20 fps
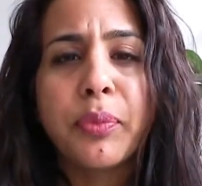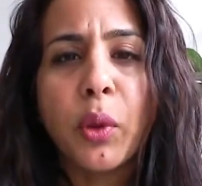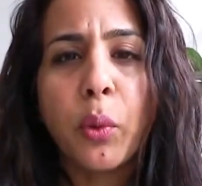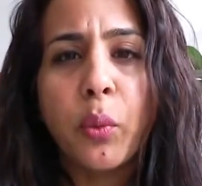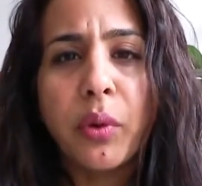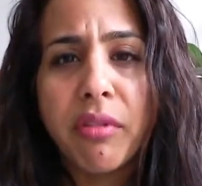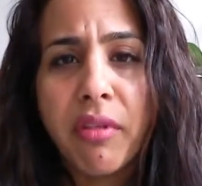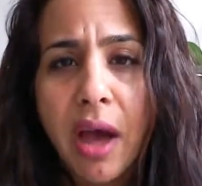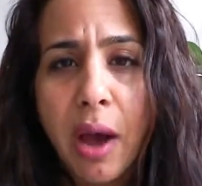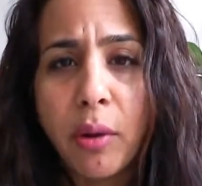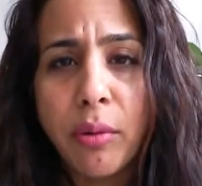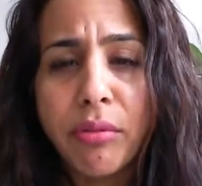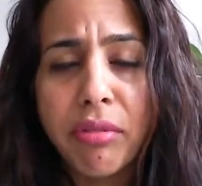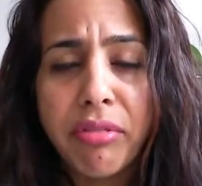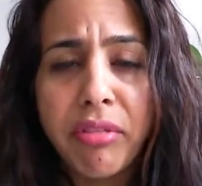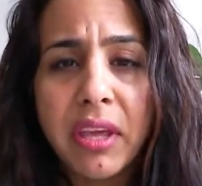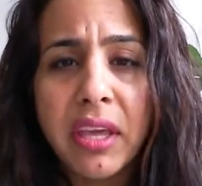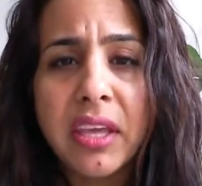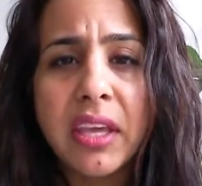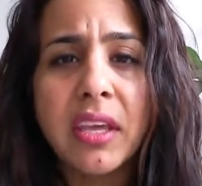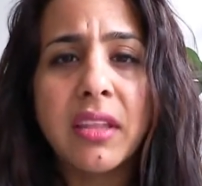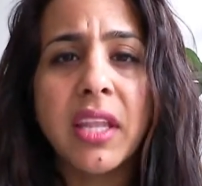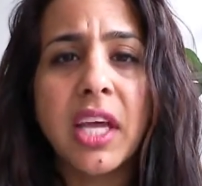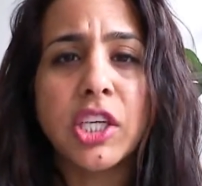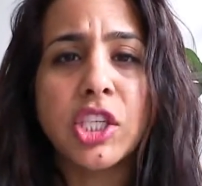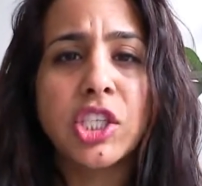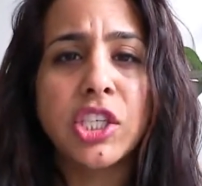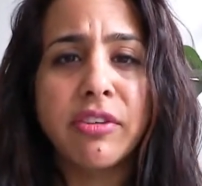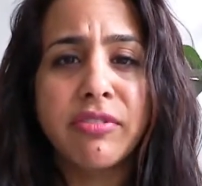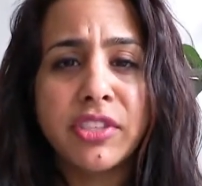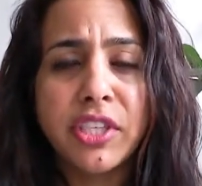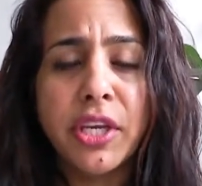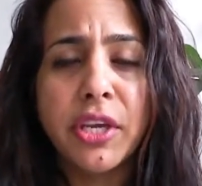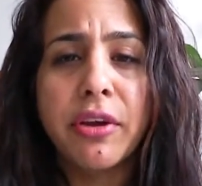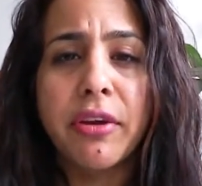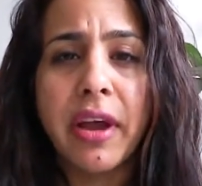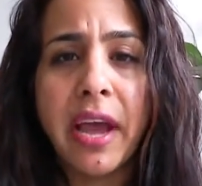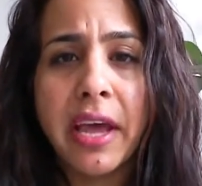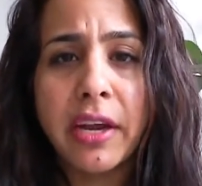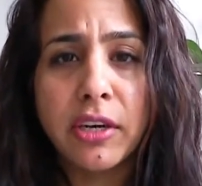Without thinking that shifting
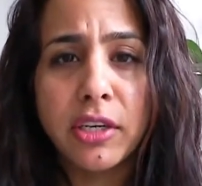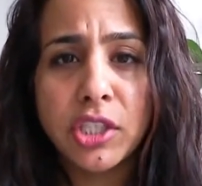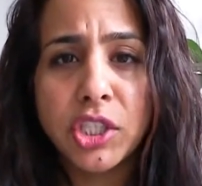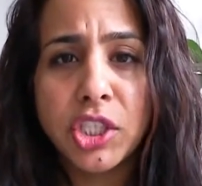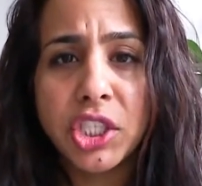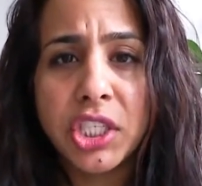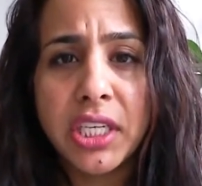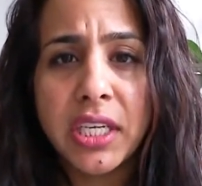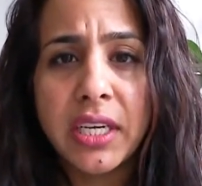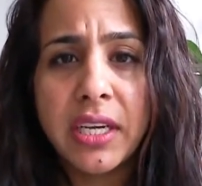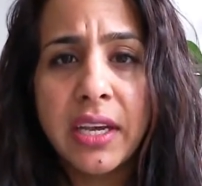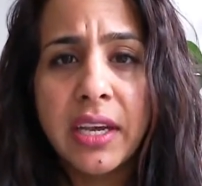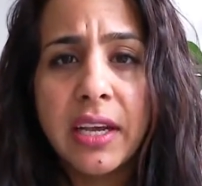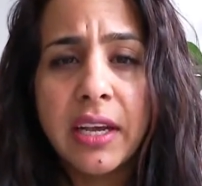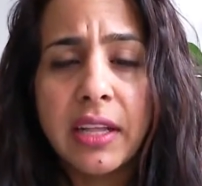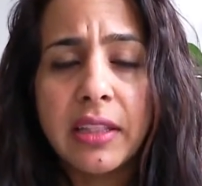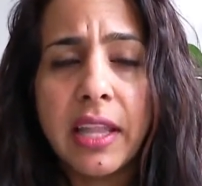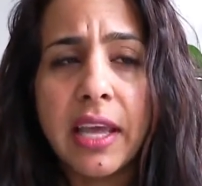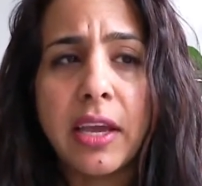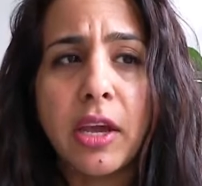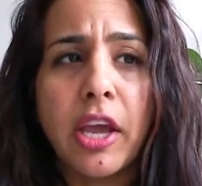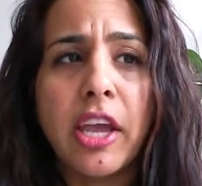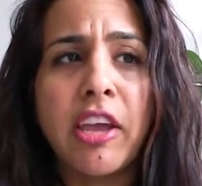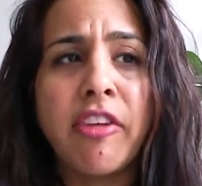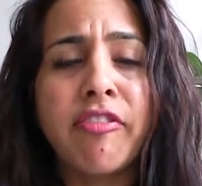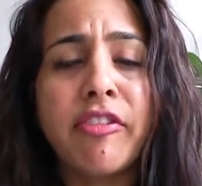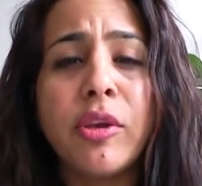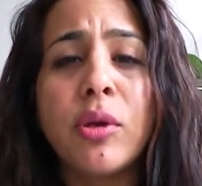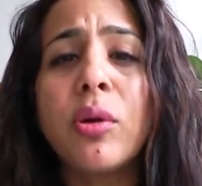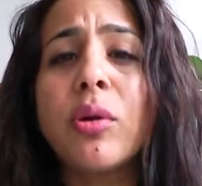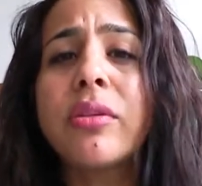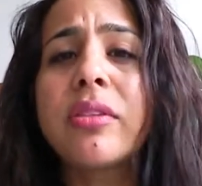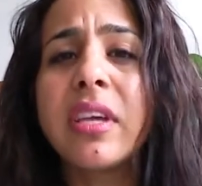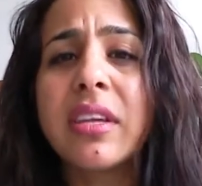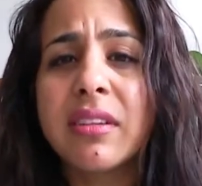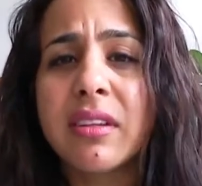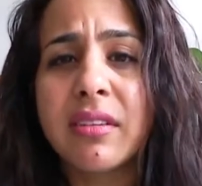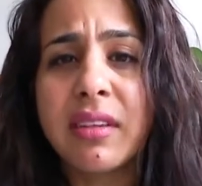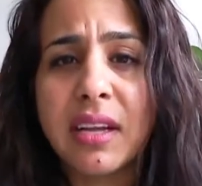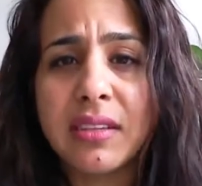your energy, like if you don't
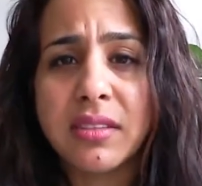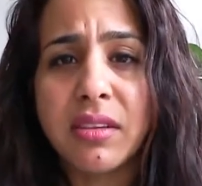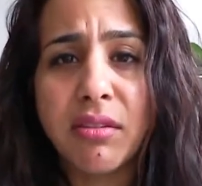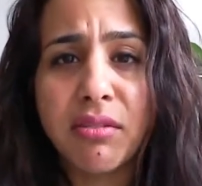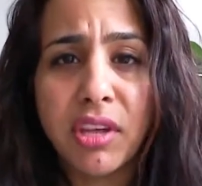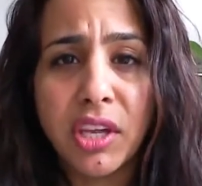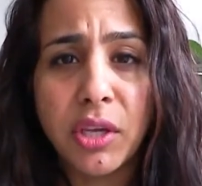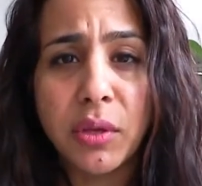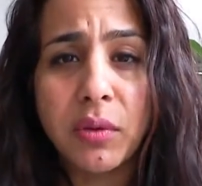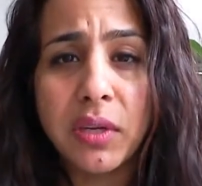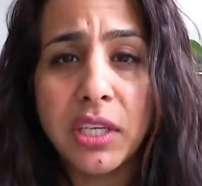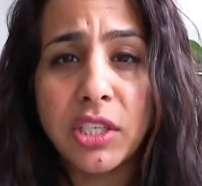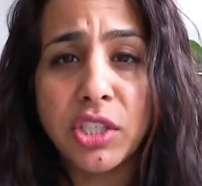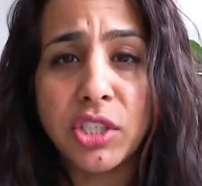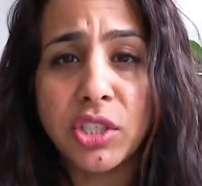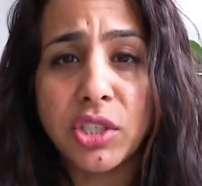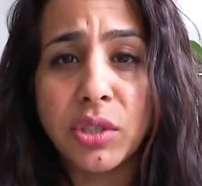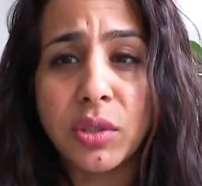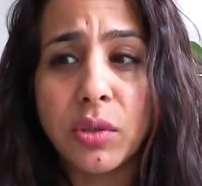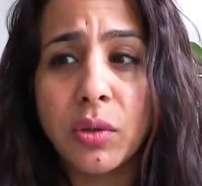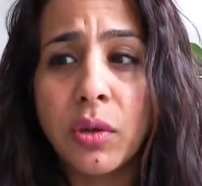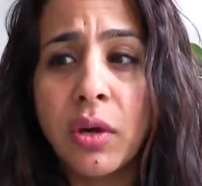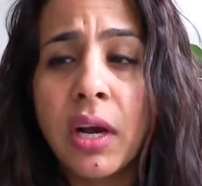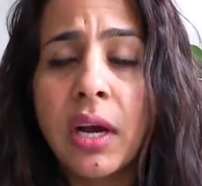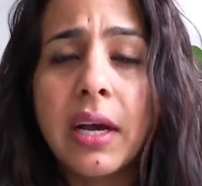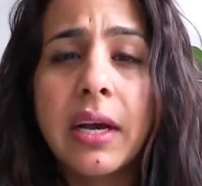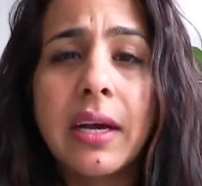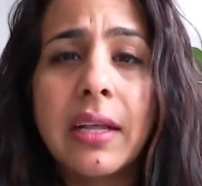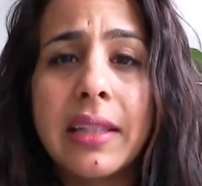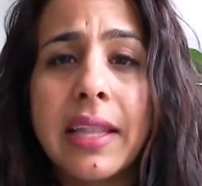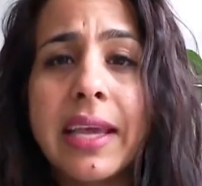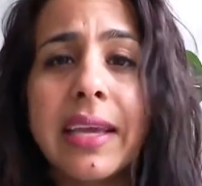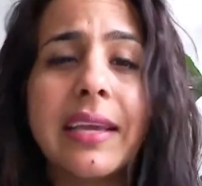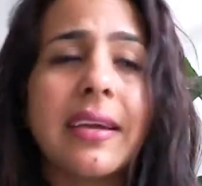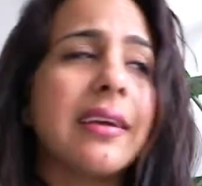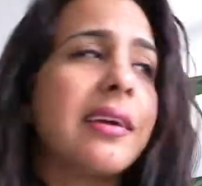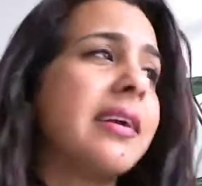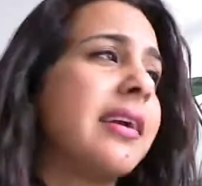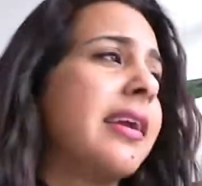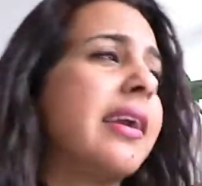think that that's a thing you need to do,
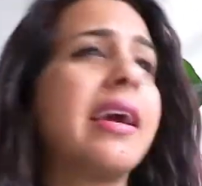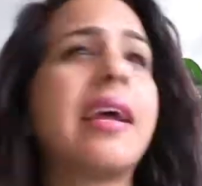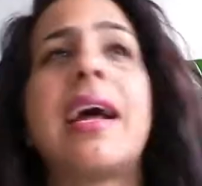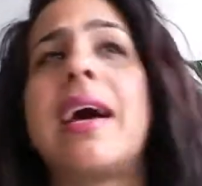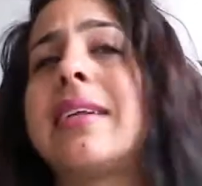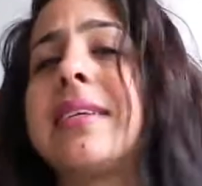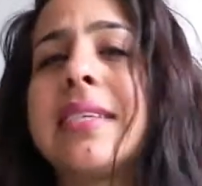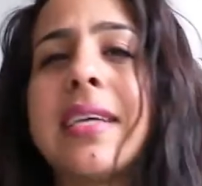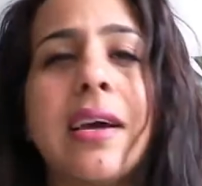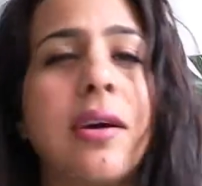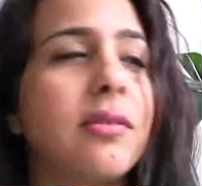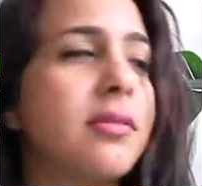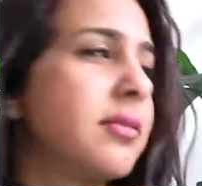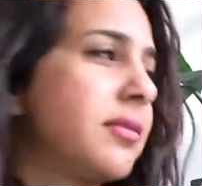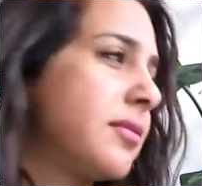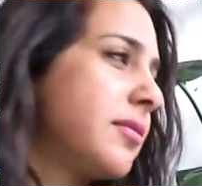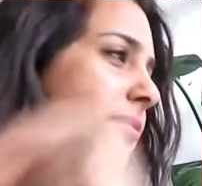like get out of town,